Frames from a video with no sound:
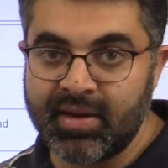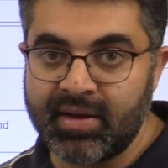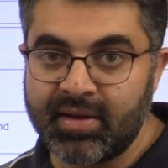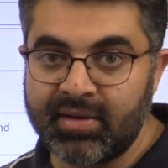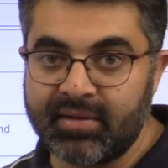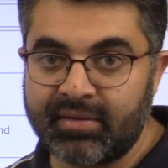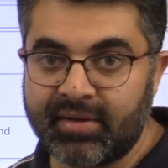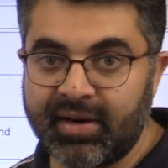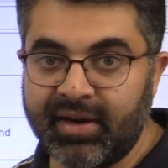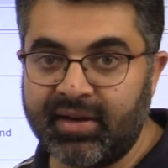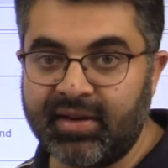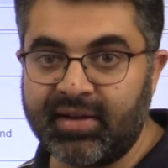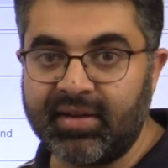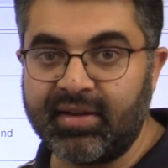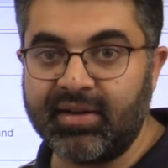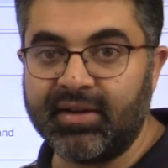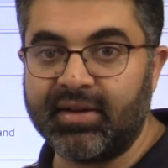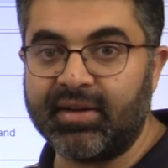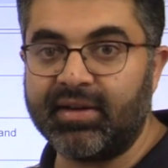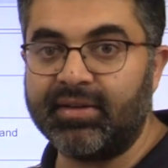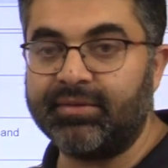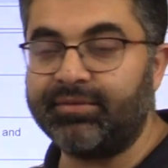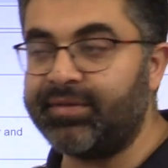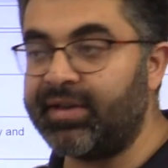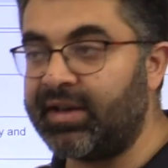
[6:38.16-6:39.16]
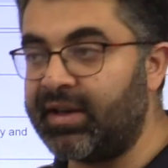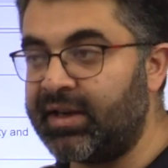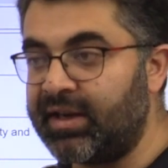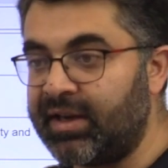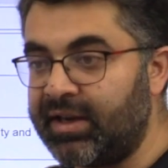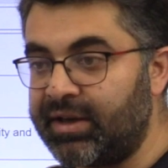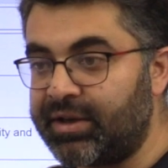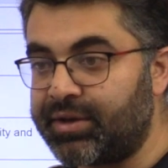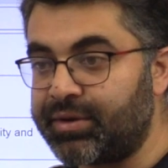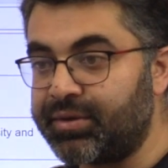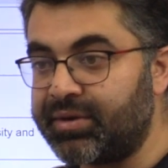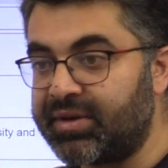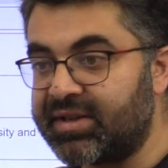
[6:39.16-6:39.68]
Right here, we
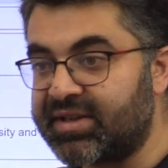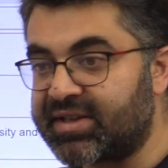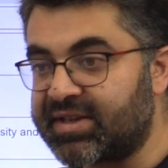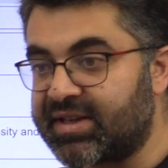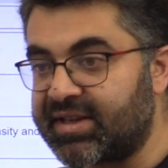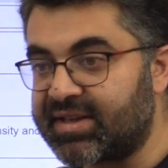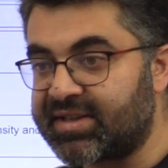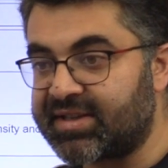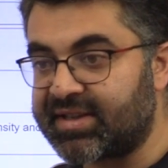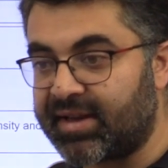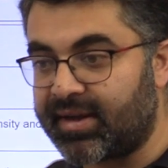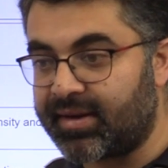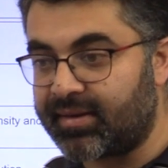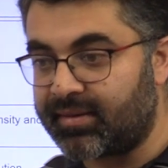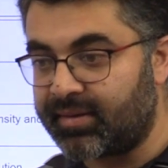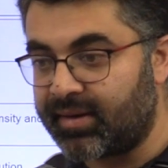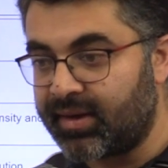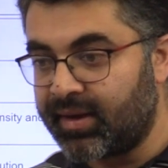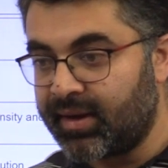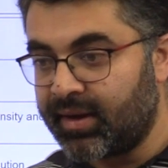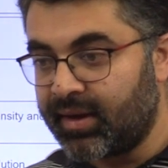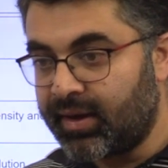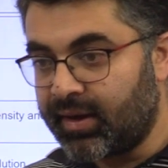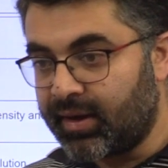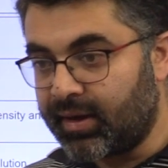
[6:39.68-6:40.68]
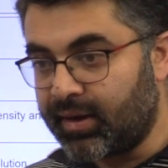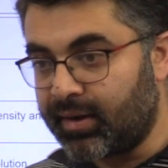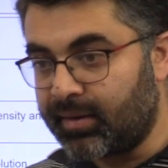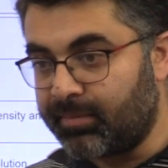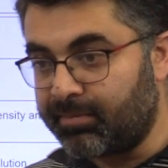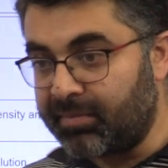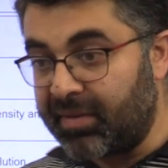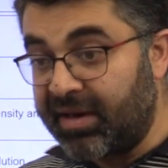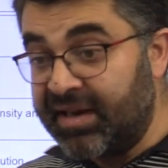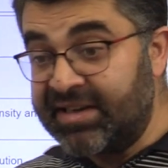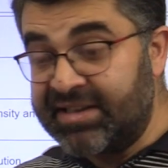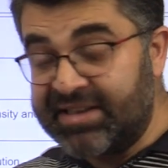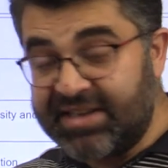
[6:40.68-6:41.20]
need to discuss the uh,
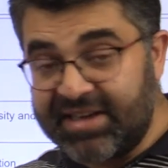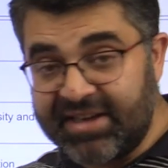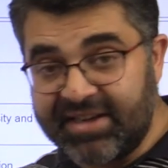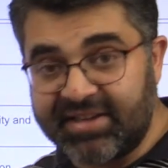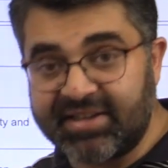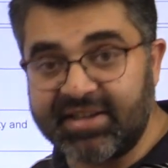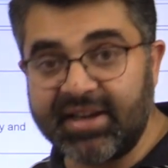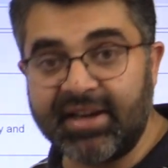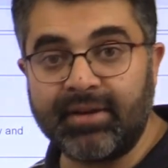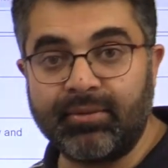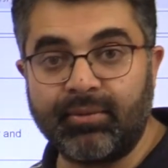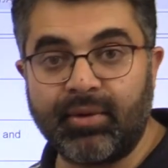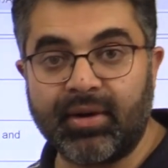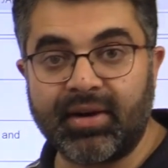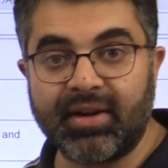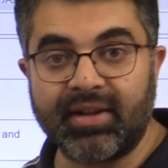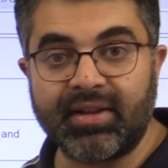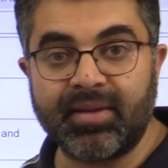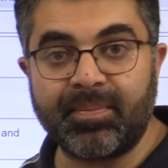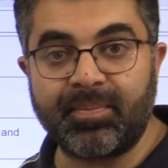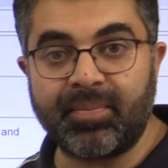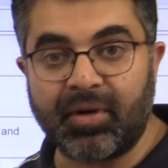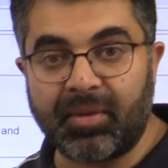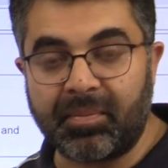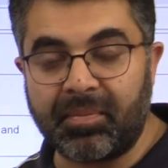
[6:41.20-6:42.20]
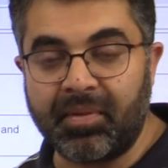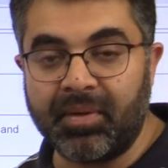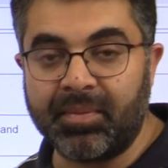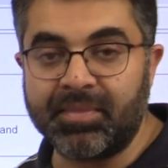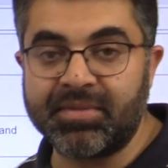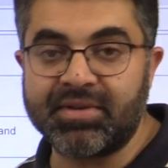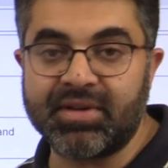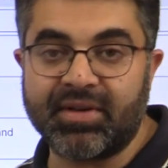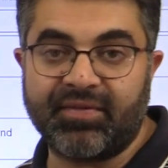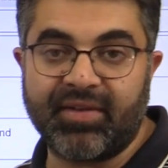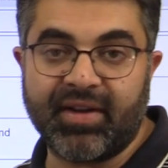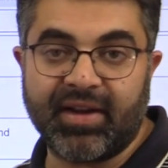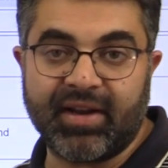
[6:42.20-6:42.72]
in detail what are the problems
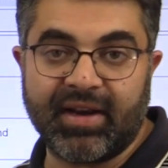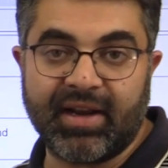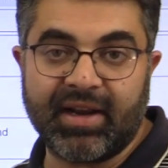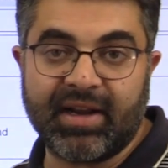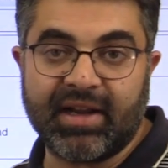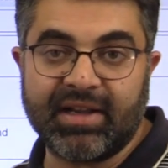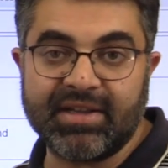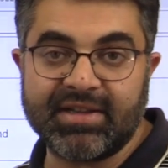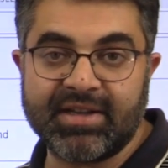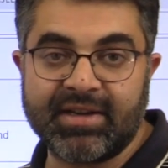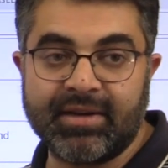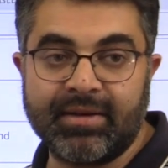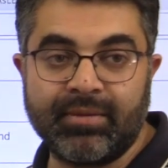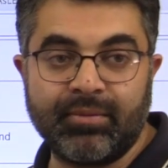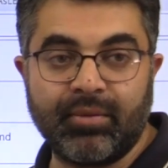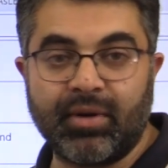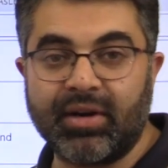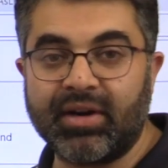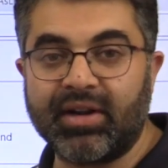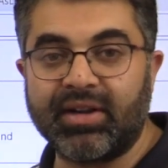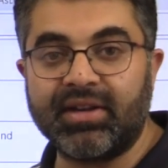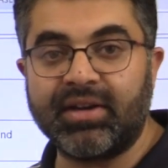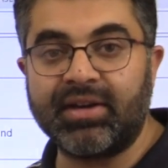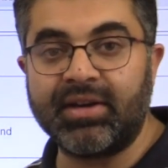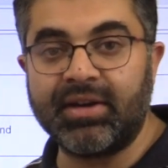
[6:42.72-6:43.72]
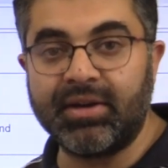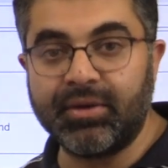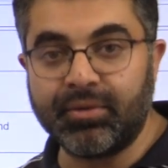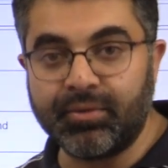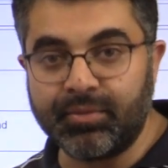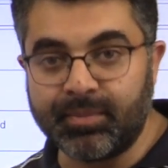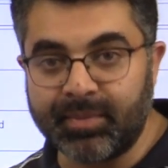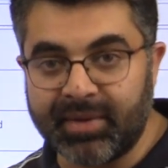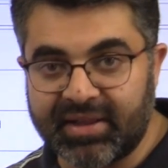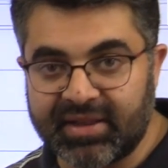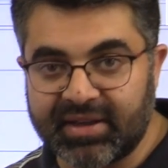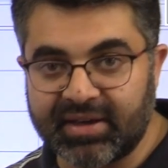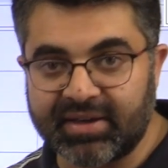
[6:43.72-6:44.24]
of agriculture and what are the new
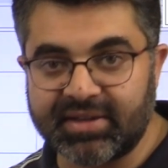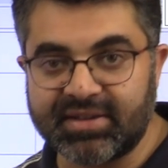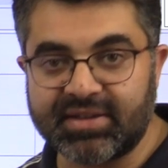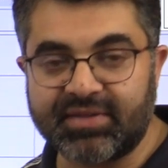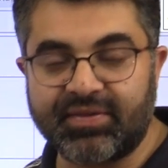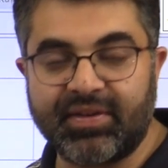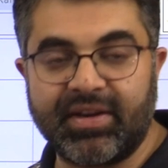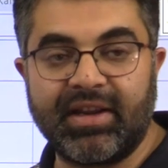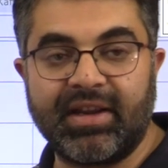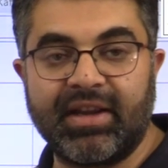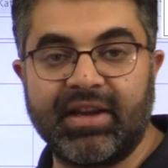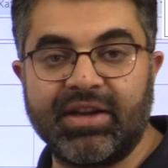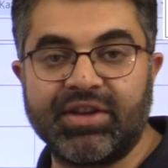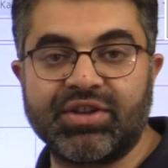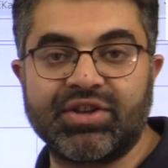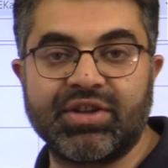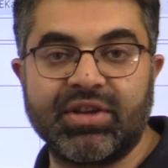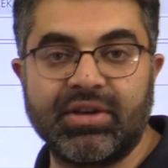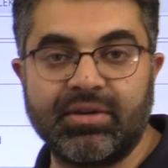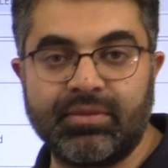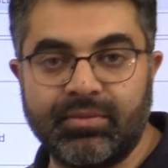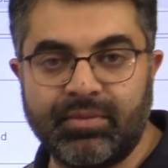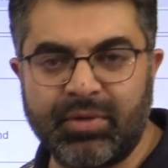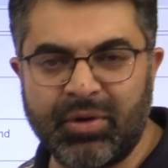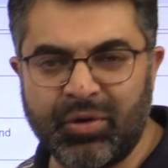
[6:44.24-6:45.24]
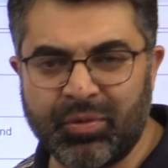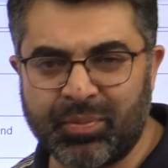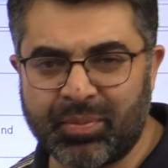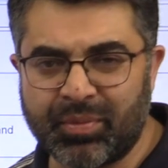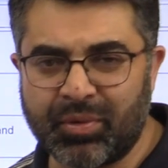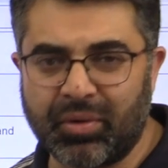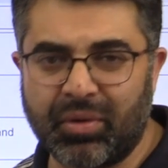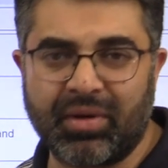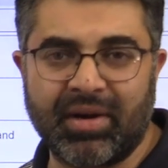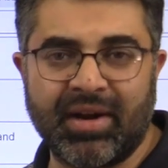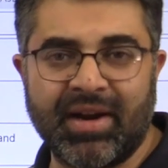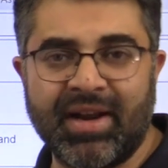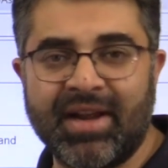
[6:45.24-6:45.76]
methods of irrigation, new
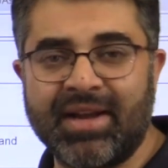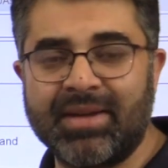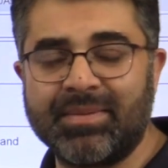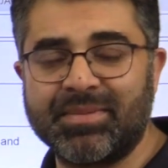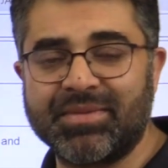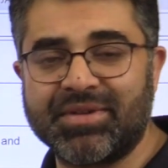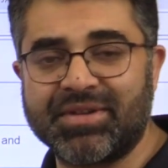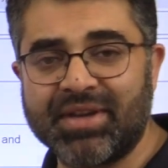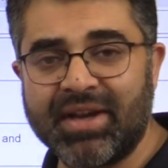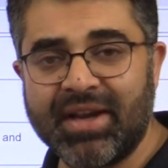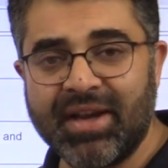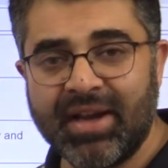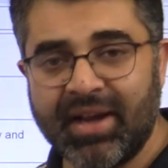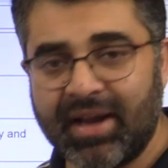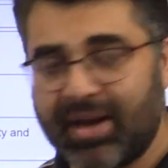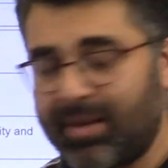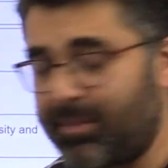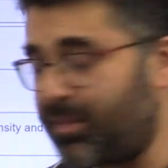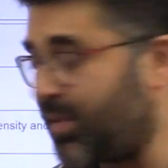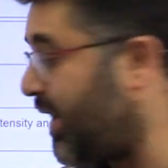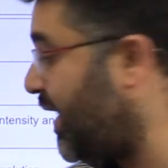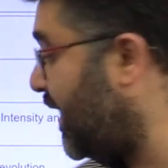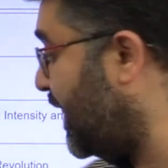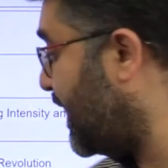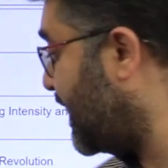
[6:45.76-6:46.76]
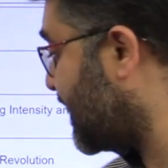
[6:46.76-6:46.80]
programs, applied